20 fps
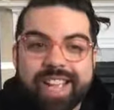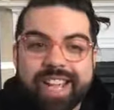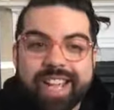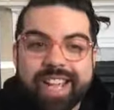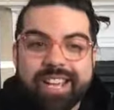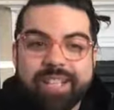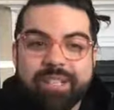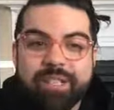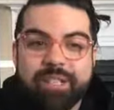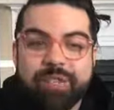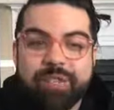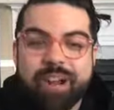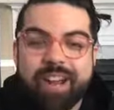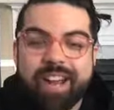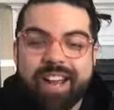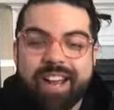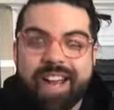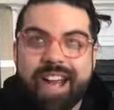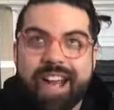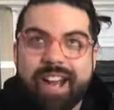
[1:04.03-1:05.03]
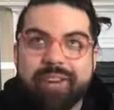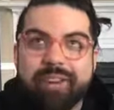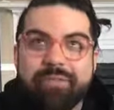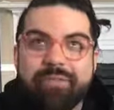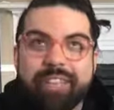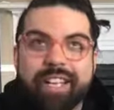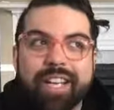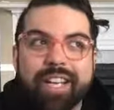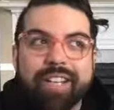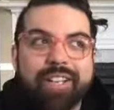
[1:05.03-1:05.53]
say to try to
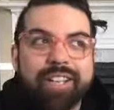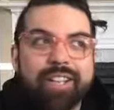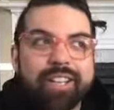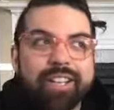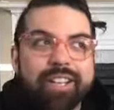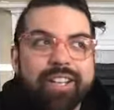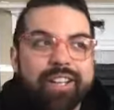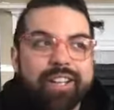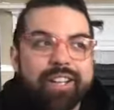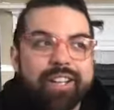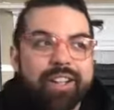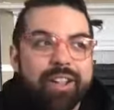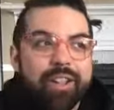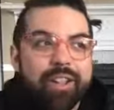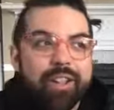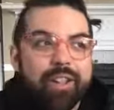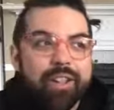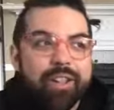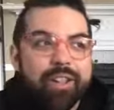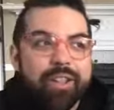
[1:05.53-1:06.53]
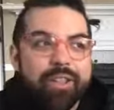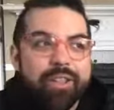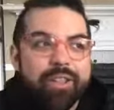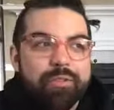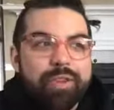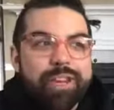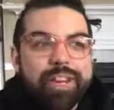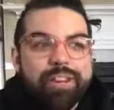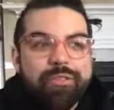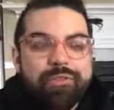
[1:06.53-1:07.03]
have like
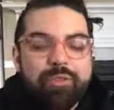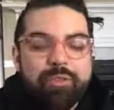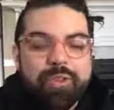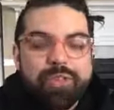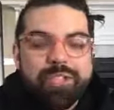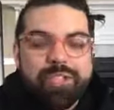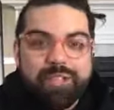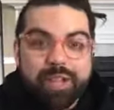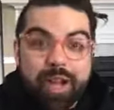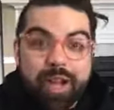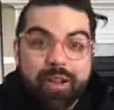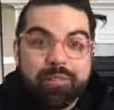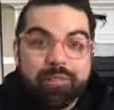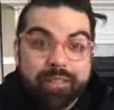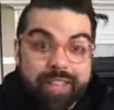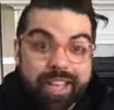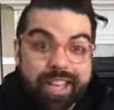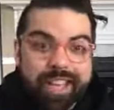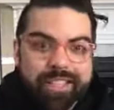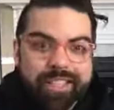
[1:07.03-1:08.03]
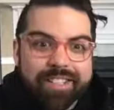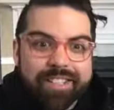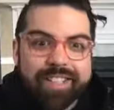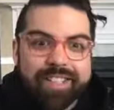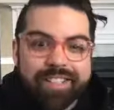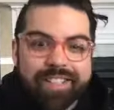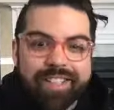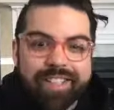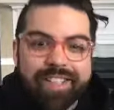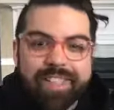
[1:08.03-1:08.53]
three to four soft
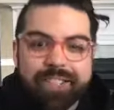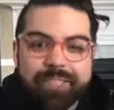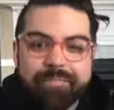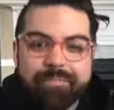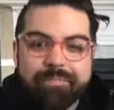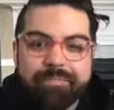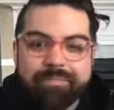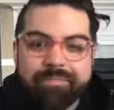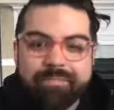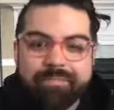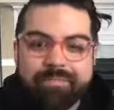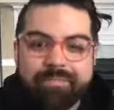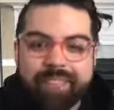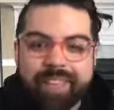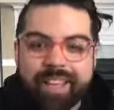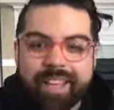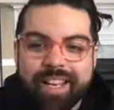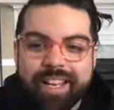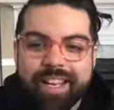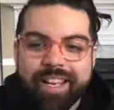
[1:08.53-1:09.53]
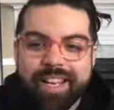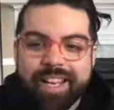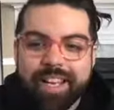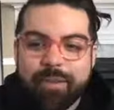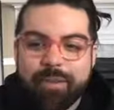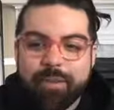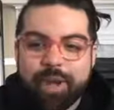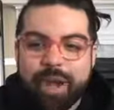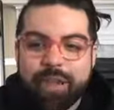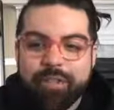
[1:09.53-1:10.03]
things. Um,
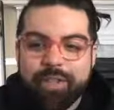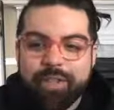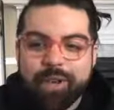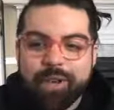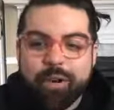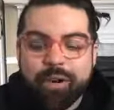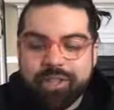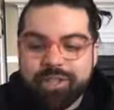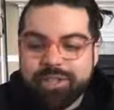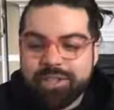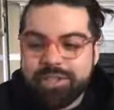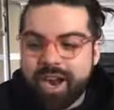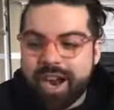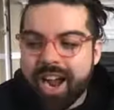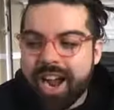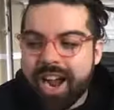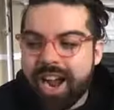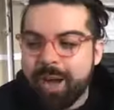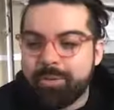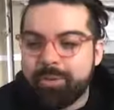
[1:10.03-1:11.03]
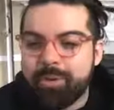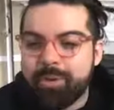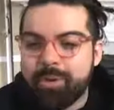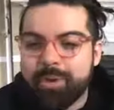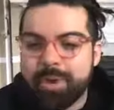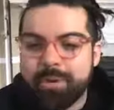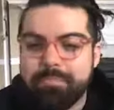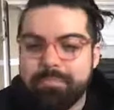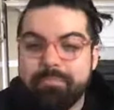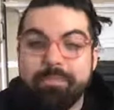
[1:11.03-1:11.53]
if you have a yoga strap
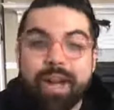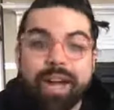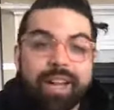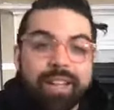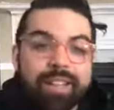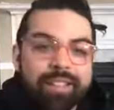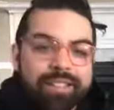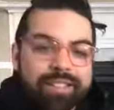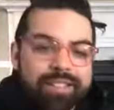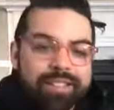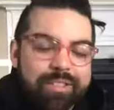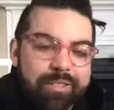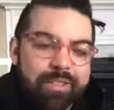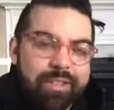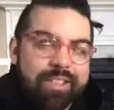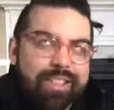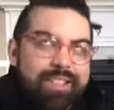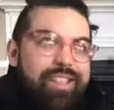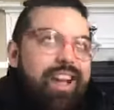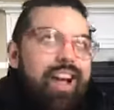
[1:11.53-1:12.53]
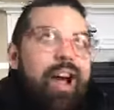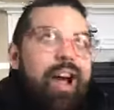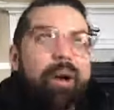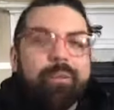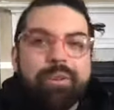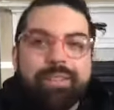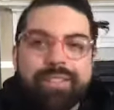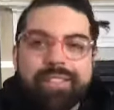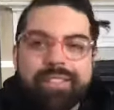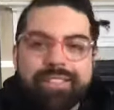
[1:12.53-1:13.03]
or a belt or a
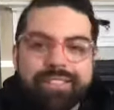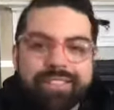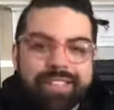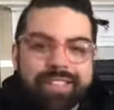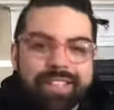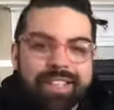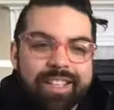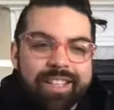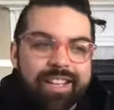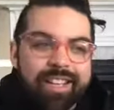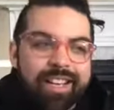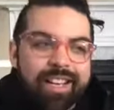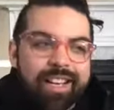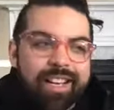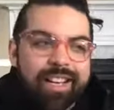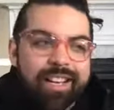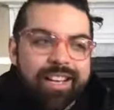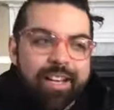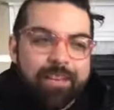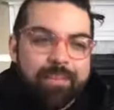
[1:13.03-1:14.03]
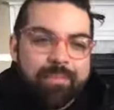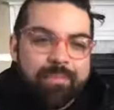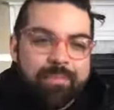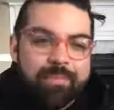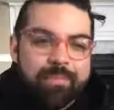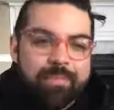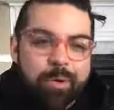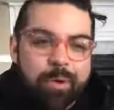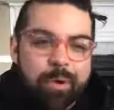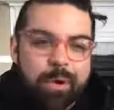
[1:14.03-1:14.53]
towel
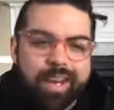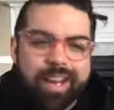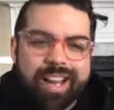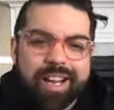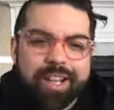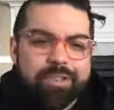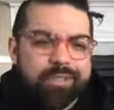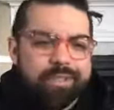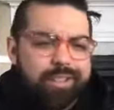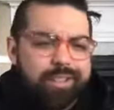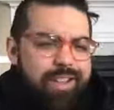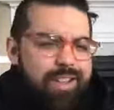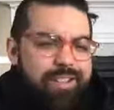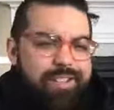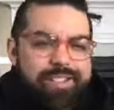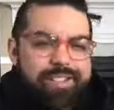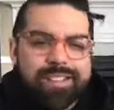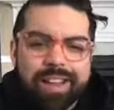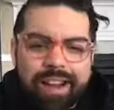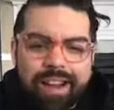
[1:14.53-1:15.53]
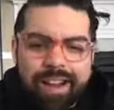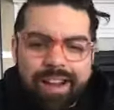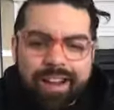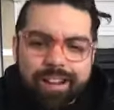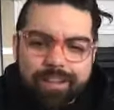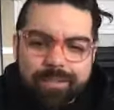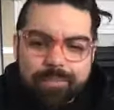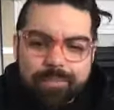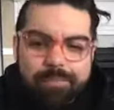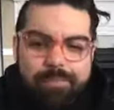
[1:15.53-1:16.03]
um, or an extra long
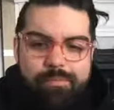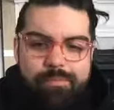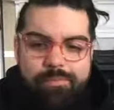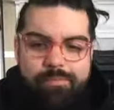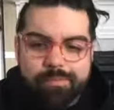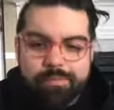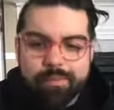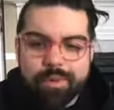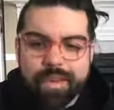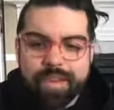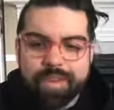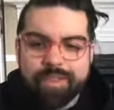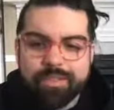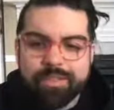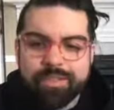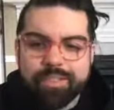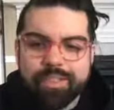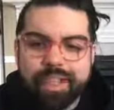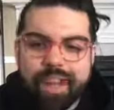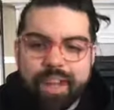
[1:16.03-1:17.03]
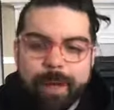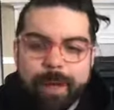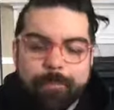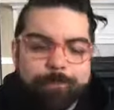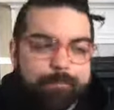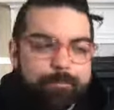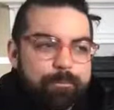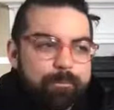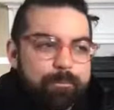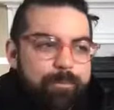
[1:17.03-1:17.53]
sock, we can use
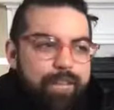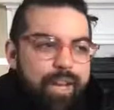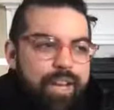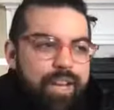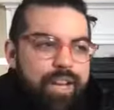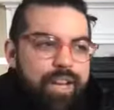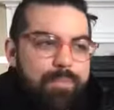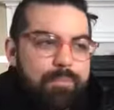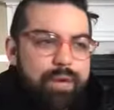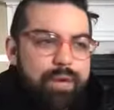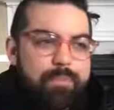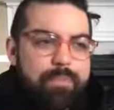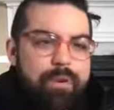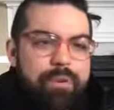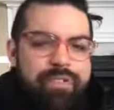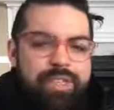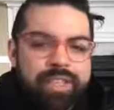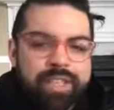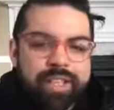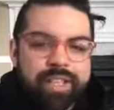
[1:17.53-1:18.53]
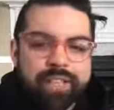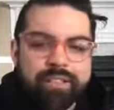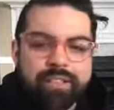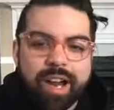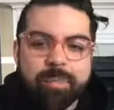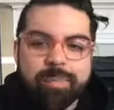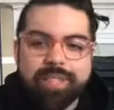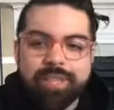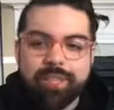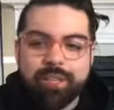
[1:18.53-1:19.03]
that. Uh, but mostly
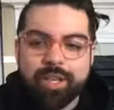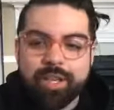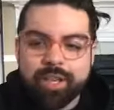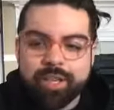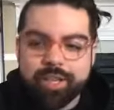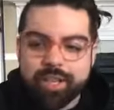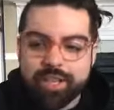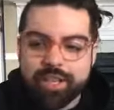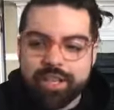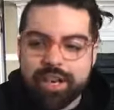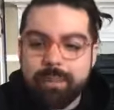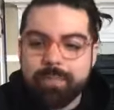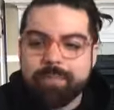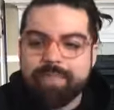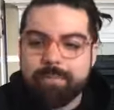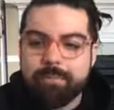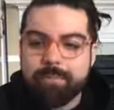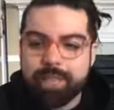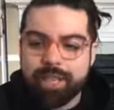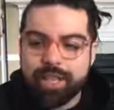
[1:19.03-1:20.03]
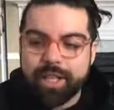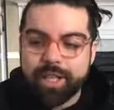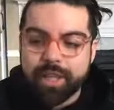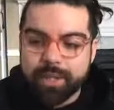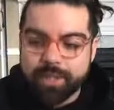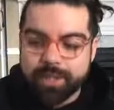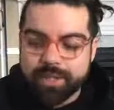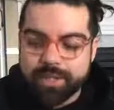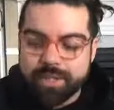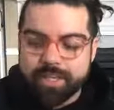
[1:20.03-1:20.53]
grab some cushion, grab some
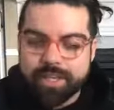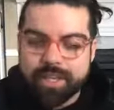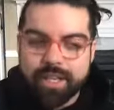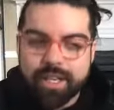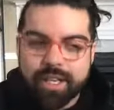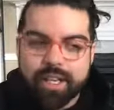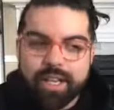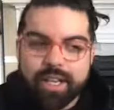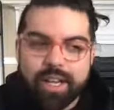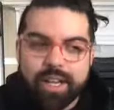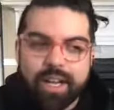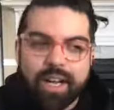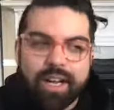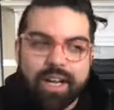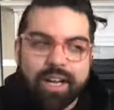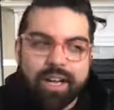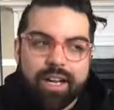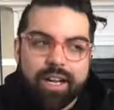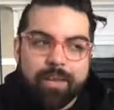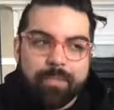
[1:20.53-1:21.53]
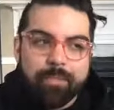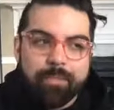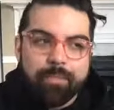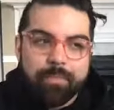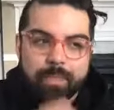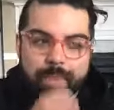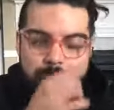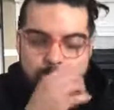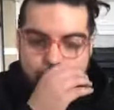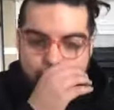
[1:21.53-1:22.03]
pillows,
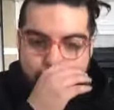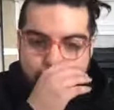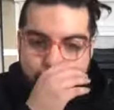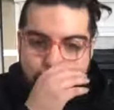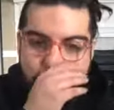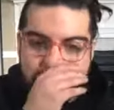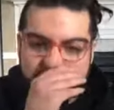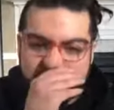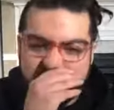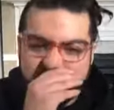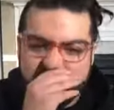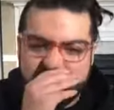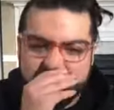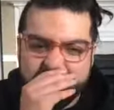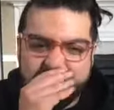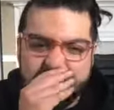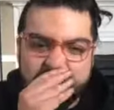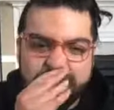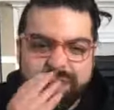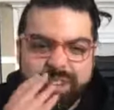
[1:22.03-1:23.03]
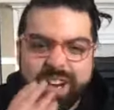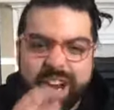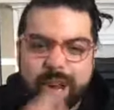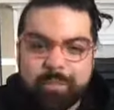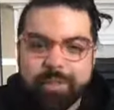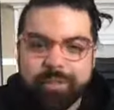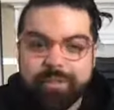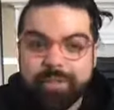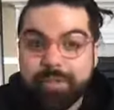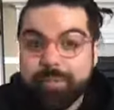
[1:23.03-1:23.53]
um, maybe
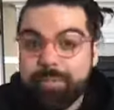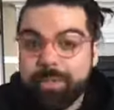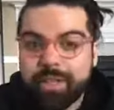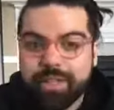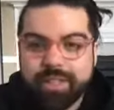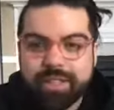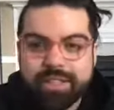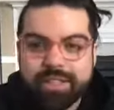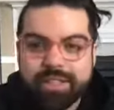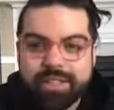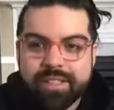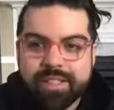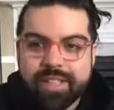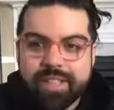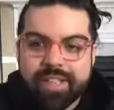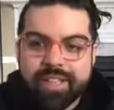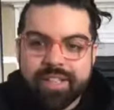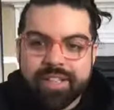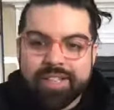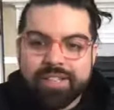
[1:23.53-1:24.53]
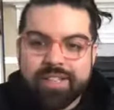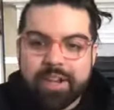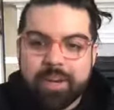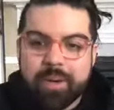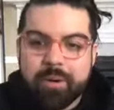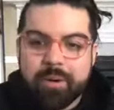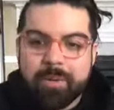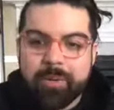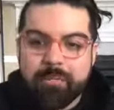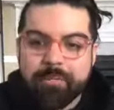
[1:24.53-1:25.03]
grab a few books.
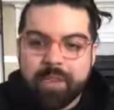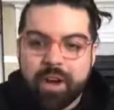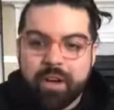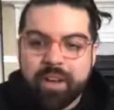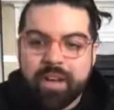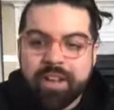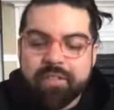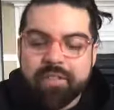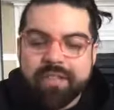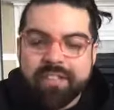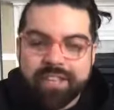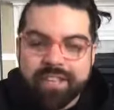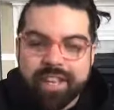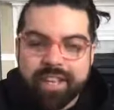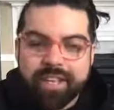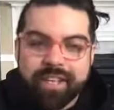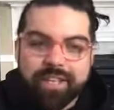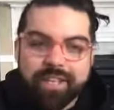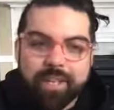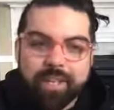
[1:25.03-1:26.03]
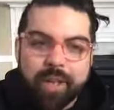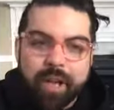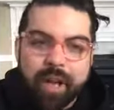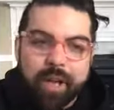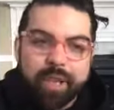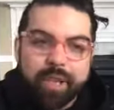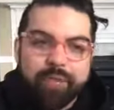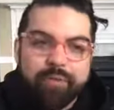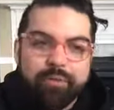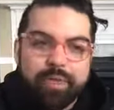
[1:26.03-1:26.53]
So I'll give us like
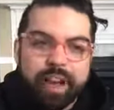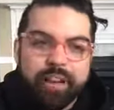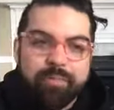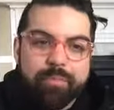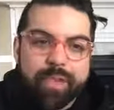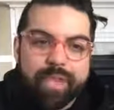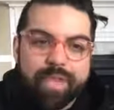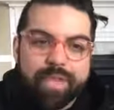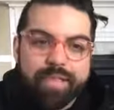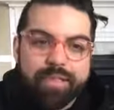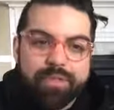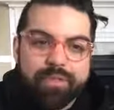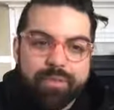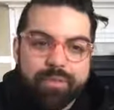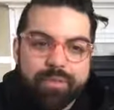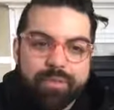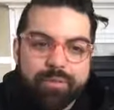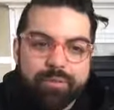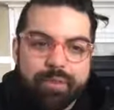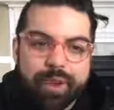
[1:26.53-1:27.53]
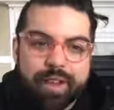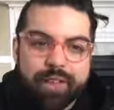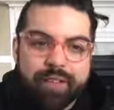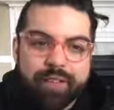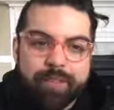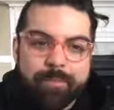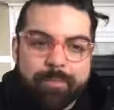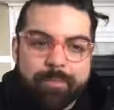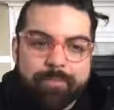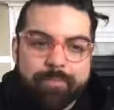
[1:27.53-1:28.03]
a good five minutes for you to run
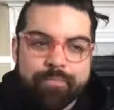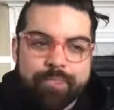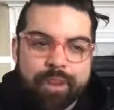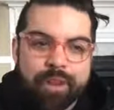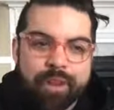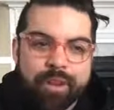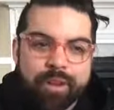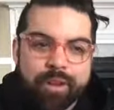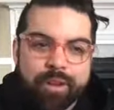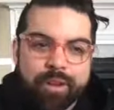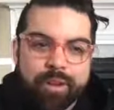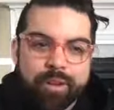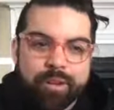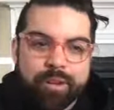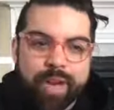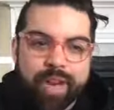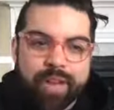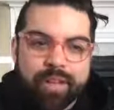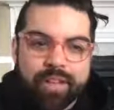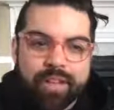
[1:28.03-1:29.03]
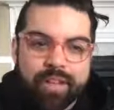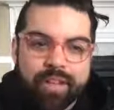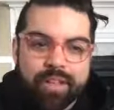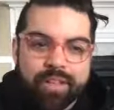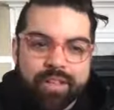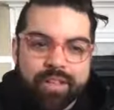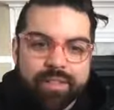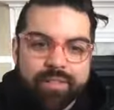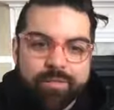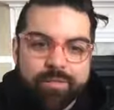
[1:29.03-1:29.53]
and raid
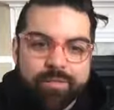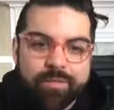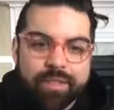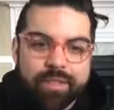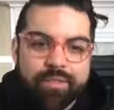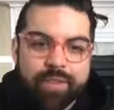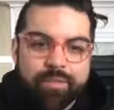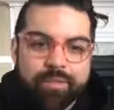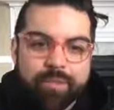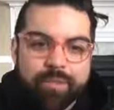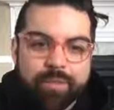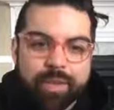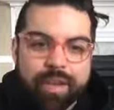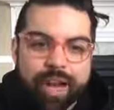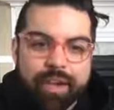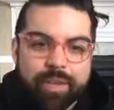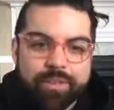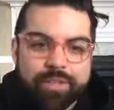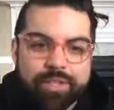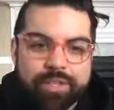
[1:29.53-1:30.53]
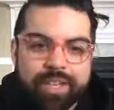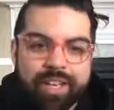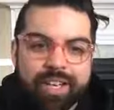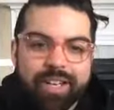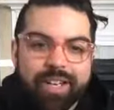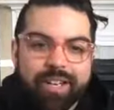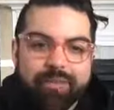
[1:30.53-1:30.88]
the living room couch